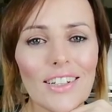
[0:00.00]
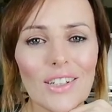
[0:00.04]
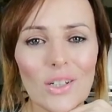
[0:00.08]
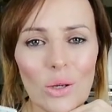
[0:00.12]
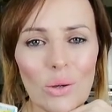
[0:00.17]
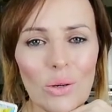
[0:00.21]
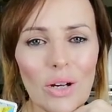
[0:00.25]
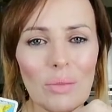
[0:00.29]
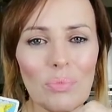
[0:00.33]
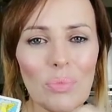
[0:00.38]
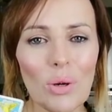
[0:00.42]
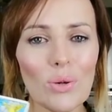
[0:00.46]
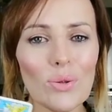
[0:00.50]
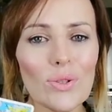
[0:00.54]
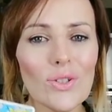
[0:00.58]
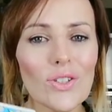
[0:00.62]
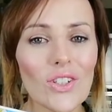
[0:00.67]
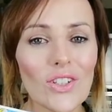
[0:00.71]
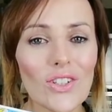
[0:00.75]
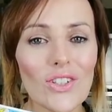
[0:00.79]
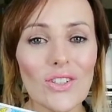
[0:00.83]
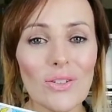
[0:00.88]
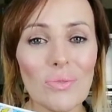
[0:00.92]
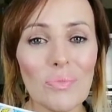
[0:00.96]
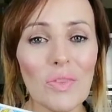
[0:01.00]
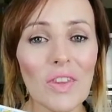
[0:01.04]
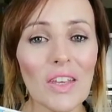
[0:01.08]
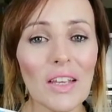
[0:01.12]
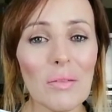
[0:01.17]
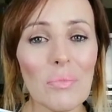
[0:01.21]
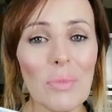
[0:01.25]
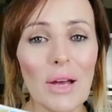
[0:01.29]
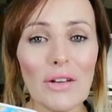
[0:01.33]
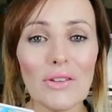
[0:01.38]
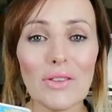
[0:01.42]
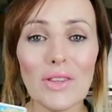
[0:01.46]
know I posted something
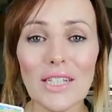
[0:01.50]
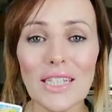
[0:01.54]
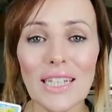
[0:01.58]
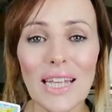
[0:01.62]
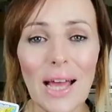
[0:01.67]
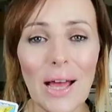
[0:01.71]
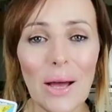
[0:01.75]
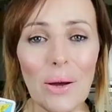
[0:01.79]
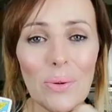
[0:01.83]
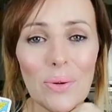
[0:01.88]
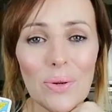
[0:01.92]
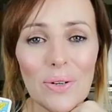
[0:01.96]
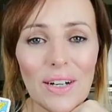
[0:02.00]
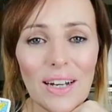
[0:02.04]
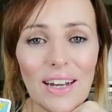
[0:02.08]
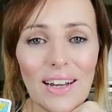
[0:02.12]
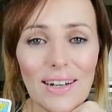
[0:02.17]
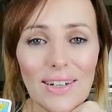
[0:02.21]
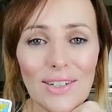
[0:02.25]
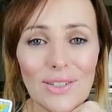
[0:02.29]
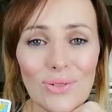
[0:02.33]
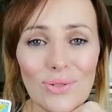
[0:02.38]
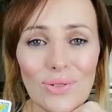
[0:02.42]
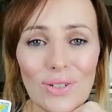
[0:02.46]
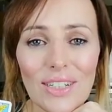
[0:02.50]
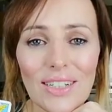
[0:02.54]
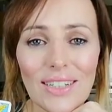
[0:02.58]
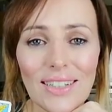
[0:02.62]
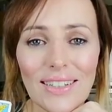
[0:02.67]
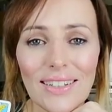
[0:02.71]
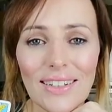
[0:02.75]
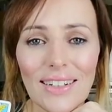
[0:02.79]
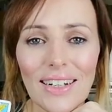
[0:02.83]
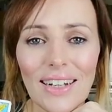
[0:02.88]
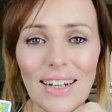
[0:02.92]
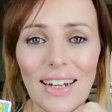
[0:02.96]
about the Tower card
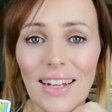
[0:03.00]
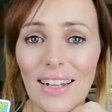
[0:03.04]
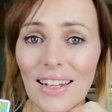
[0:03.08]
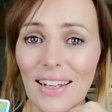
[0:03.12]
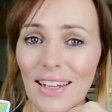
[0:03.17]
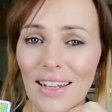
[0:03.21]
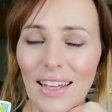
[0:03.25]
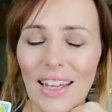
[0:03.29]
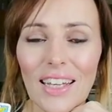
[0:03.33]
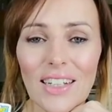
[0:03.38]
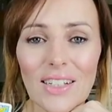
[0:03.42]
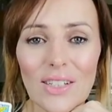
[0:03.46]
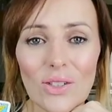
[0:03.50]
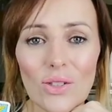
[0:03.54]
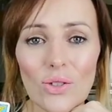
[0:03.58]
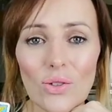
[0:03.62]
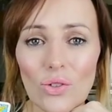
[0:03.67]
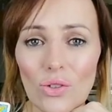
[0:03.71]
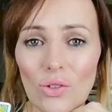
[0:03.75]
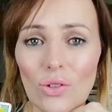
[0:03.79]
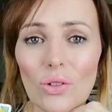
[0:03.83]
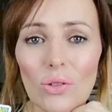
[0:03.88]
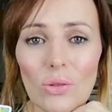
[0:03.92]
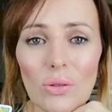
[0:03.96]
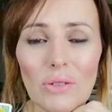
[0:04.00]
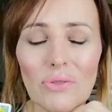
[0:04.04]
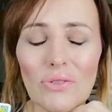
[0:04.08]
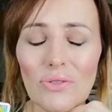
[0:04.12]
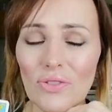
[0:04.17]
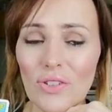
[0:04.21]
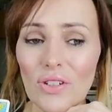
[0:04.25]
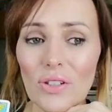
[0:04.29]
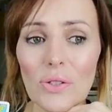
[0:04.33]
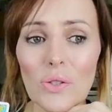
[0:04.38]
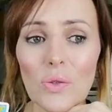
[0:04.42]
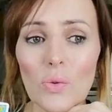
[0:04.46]
recently. And it's true, at
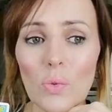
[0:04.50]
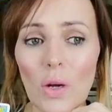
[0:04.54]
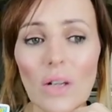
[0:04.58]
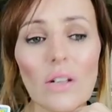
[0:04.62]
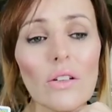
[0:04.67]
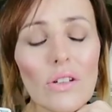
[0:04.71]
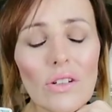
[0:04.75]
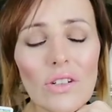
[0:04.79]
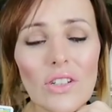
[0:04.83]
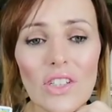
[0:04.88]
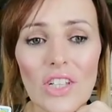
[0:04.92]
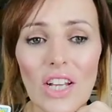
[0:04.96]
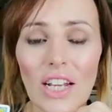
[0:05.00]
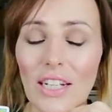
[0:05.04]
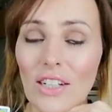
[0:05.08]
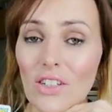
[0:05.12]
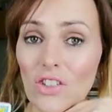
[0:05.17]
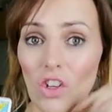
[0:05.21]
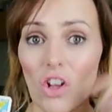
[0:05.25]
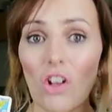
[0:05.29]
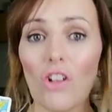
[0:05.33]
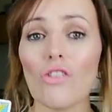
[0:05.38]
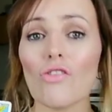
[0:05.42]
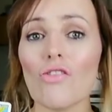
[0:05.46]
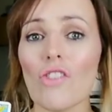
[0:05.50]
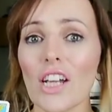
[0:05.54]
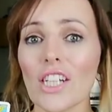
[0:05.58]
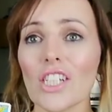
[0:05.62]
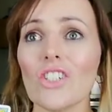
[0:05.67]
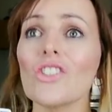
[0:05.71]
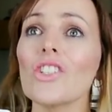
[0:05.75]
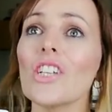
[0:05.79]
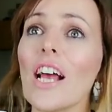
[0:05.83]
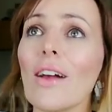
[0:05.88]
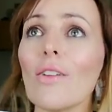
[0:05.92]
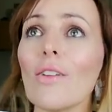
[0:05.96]
first what looks like it's all
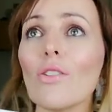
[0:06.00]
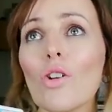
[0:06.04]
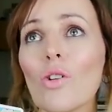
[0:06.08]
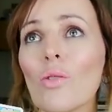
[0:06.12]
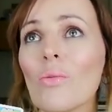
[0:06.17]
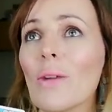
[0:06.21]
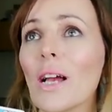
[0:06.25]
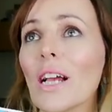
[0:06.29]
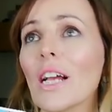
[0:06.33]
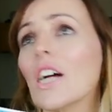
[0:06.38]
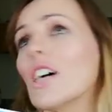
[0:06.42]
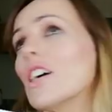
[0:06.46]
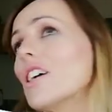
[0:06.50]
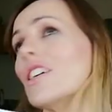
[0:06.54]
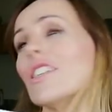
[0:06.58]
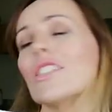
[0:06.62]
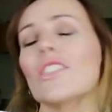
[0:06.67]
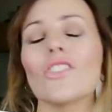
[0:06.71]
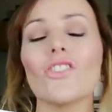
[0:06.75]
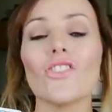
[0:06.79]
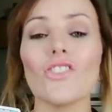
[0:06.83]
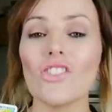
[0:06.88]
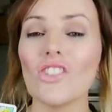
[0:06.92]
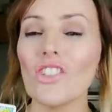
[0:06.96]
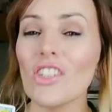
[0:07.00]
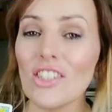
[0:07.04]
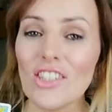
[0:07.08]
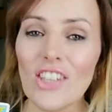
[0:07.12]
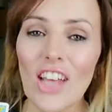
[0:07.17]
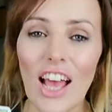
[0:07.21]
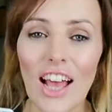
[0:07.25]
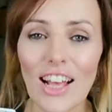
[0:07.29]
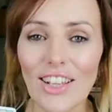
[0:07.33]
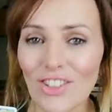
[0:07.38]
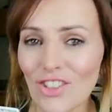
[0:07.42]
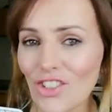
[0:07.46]
crashing down, oh my God, it's a
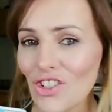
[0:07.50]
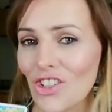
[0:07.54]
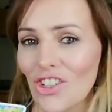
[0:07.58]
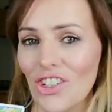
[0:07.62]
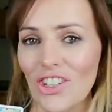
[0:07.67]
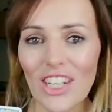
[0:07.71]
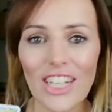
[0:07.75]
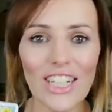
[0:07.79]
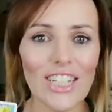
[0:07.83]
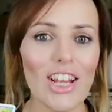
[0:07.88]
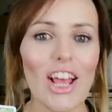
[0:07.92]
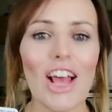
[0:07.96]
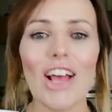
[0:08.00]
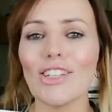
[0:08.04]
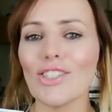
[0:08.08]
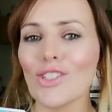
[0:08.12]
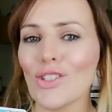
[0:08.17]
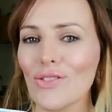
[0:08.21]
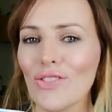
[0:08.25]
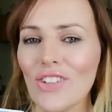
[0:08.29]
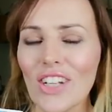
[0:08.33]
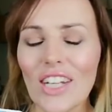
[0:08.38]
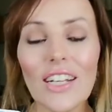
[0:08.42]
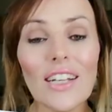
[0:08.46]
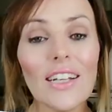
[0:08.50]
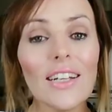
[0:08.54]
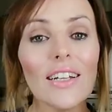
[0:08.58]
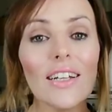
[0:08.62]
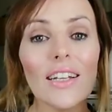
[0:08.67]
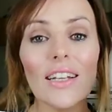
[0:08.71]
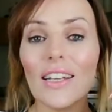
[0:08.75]
disaster, catastrophe.